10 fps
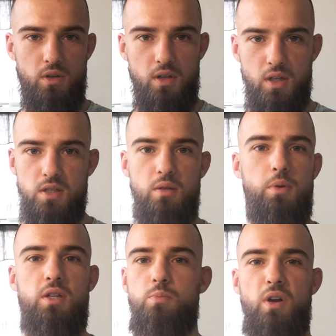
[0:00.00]
It's the
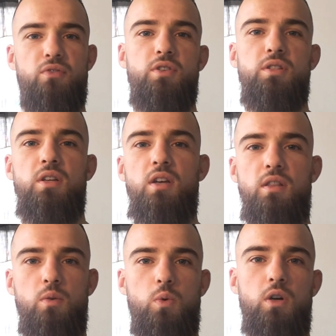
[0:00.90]
best breakfast in
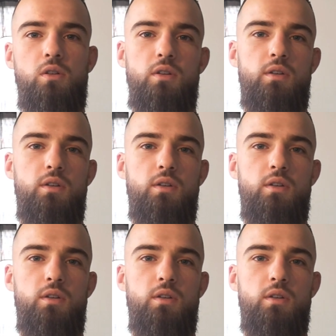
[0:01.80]
the world.